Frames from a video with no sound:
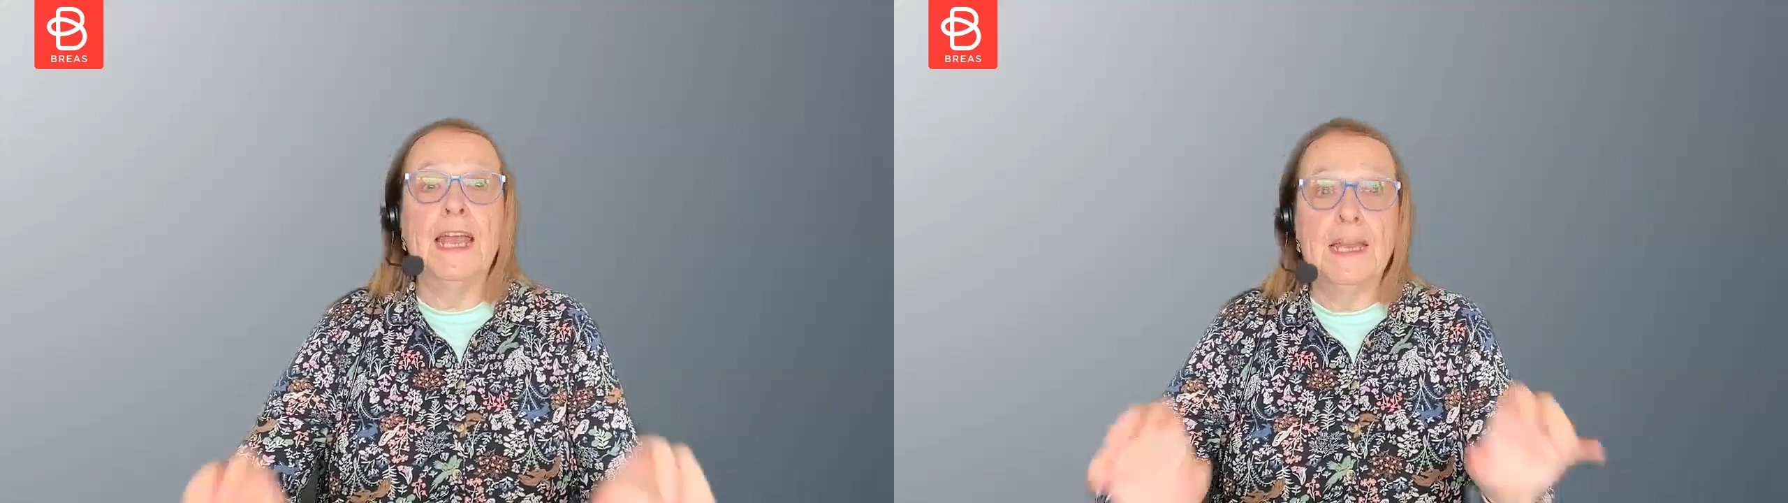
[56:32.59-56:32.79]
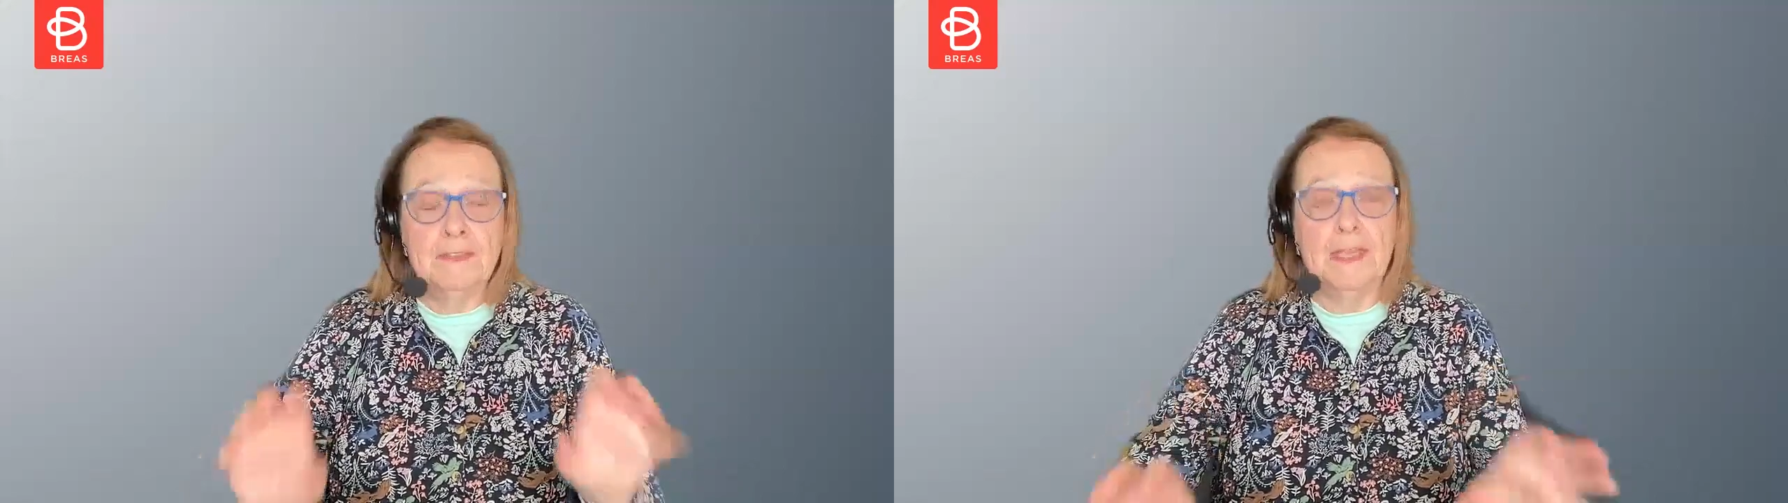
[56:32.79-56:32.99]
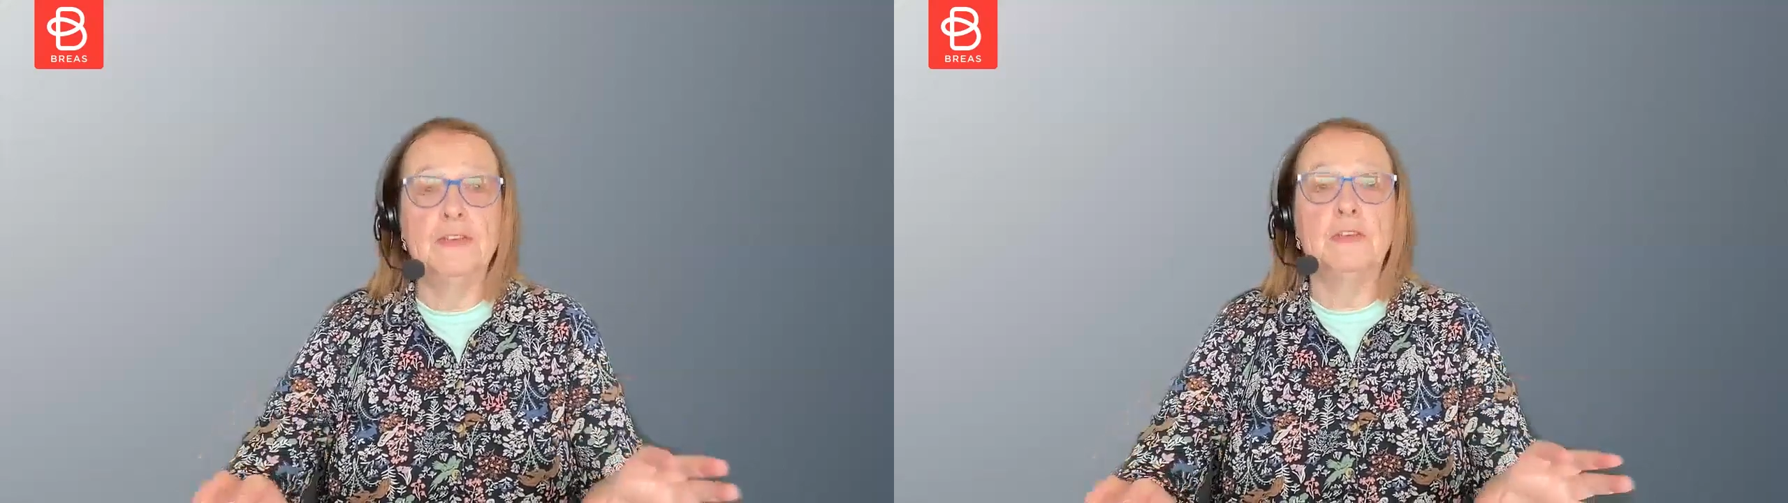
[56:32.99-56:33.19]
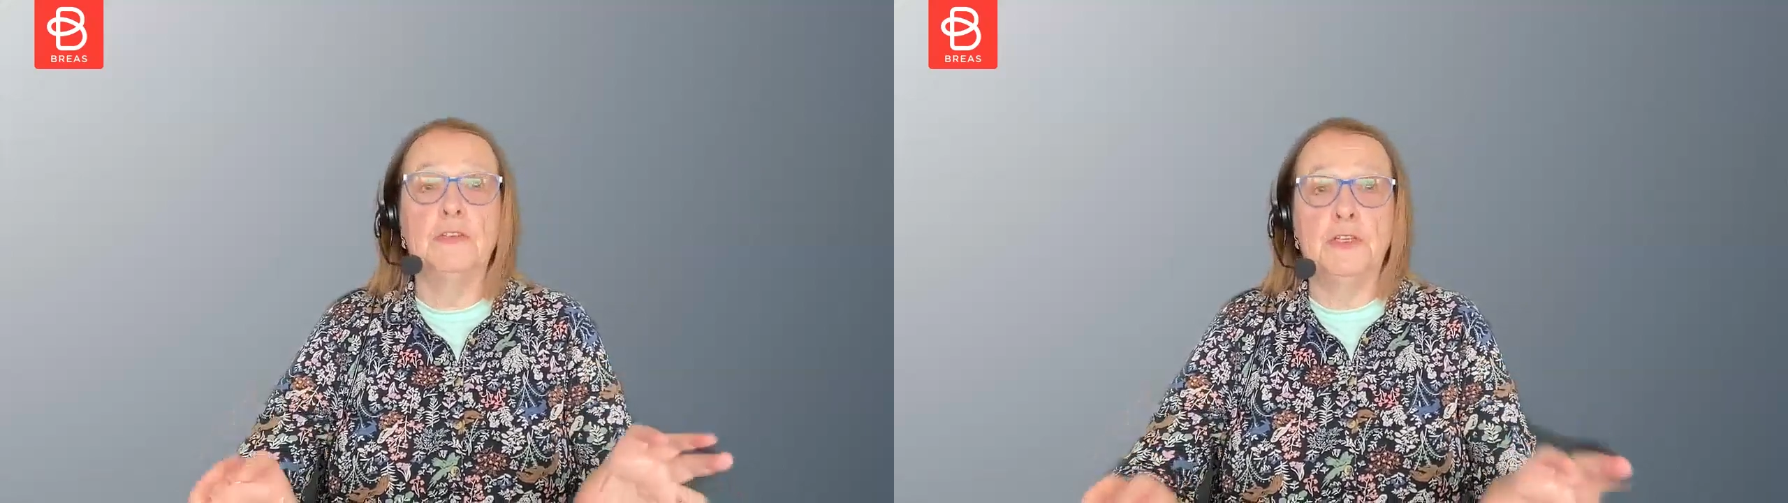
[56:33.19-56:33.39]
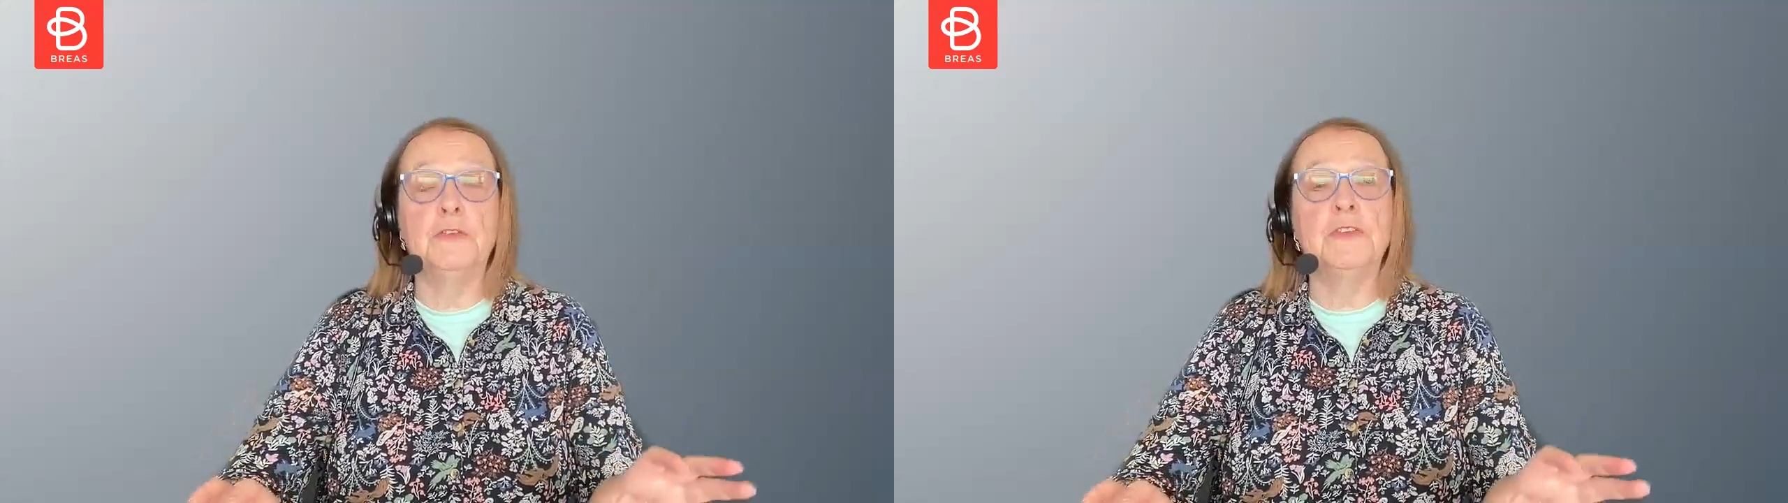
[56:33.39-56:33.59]
and then
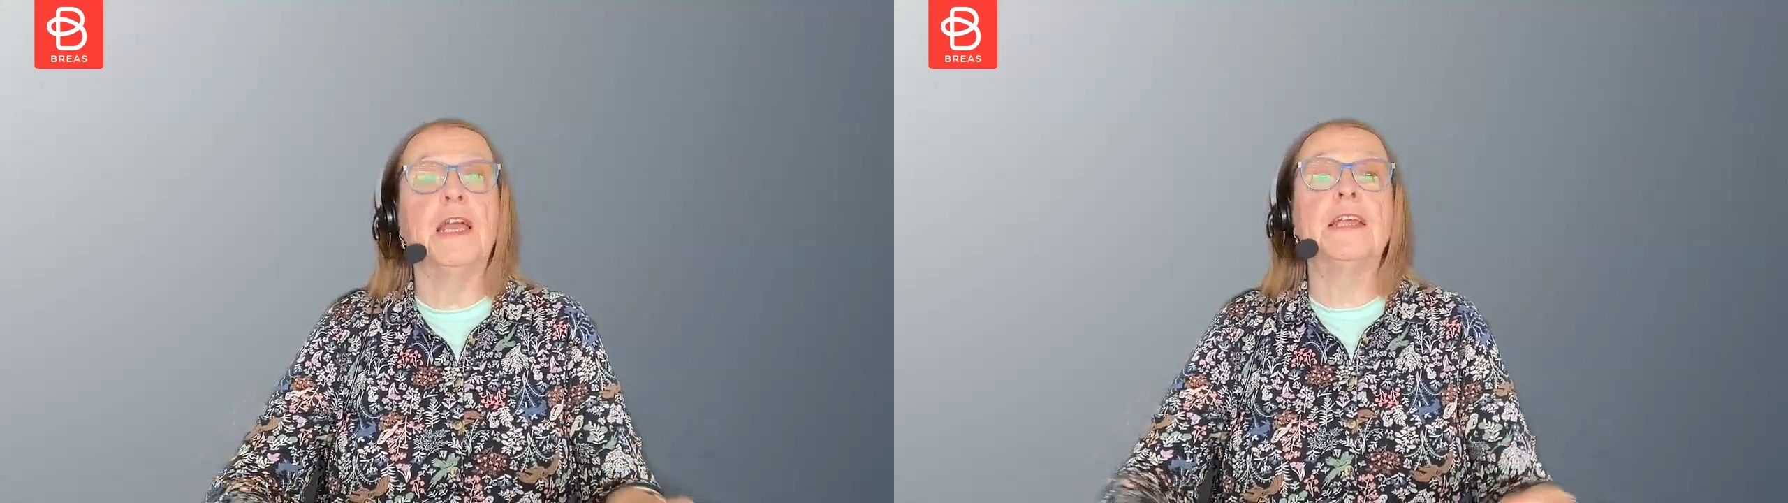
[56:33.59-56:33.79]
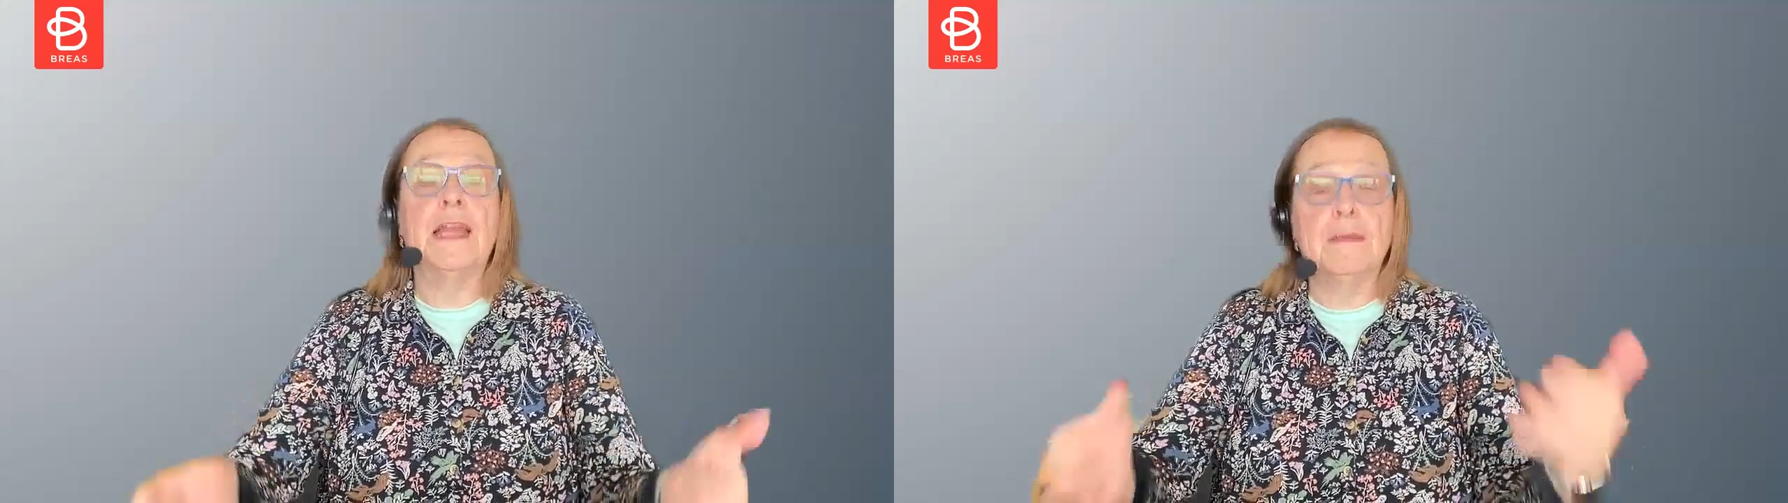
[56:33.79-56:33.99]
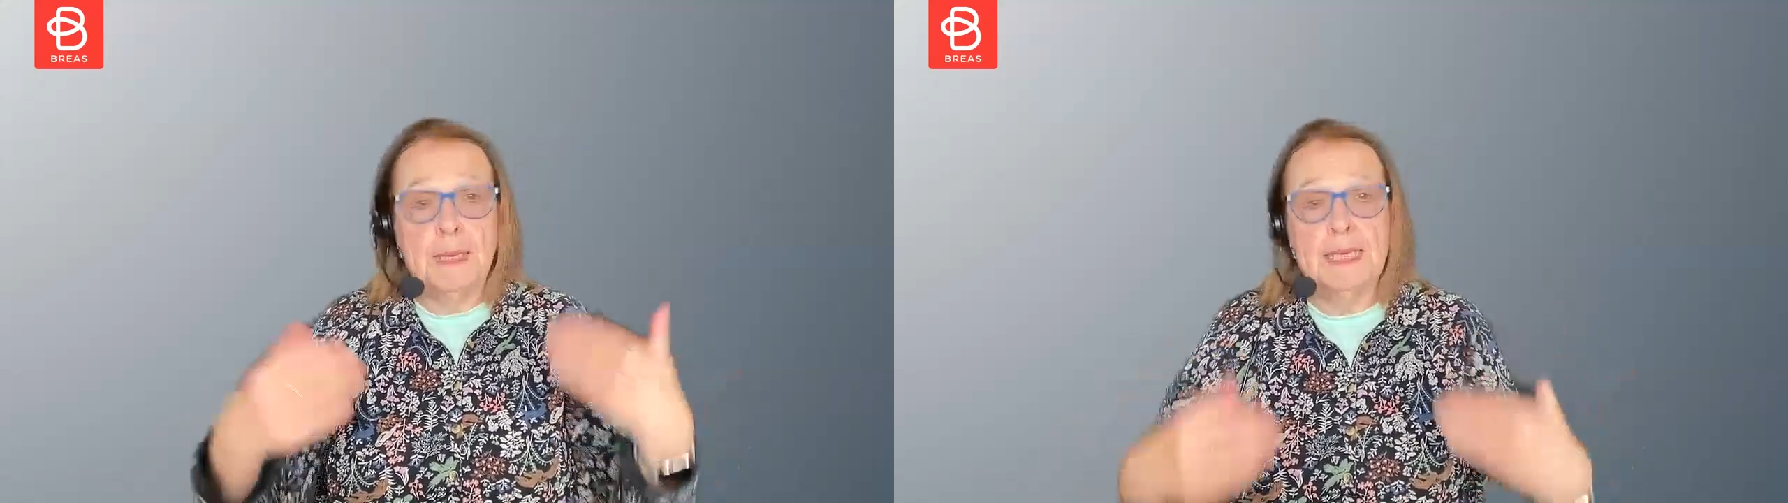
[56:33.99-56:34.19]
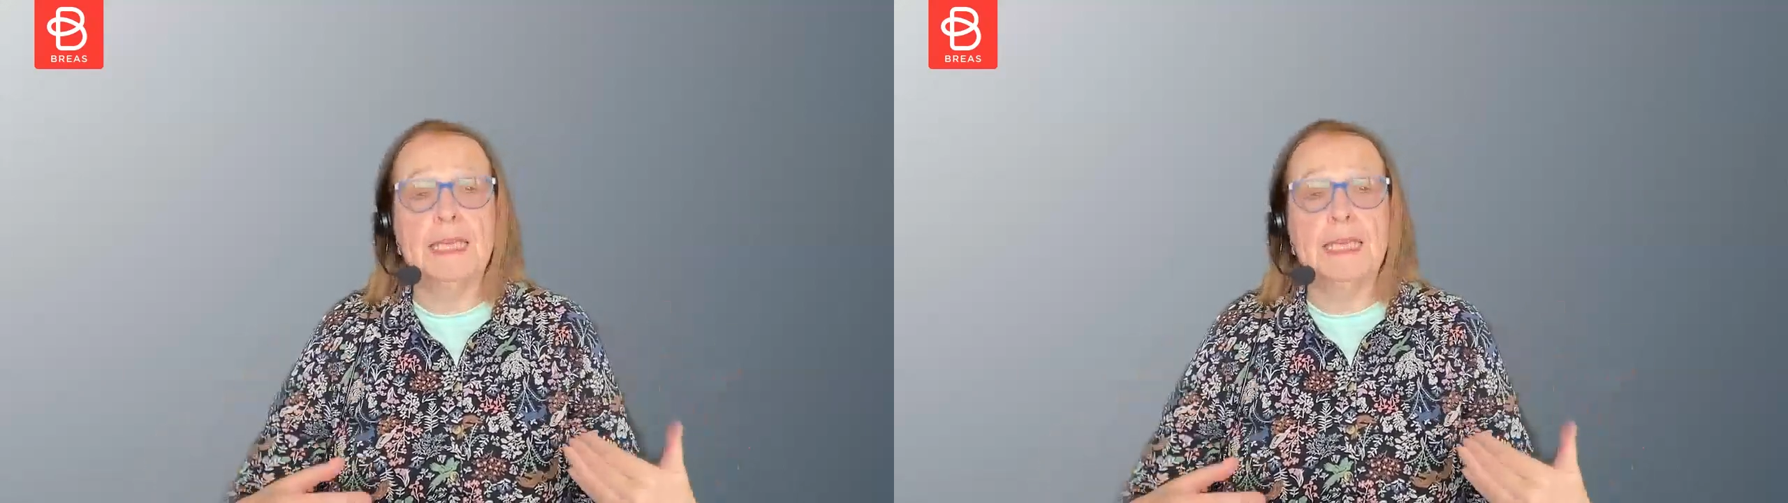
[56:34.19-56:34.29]
you'll use it, and that may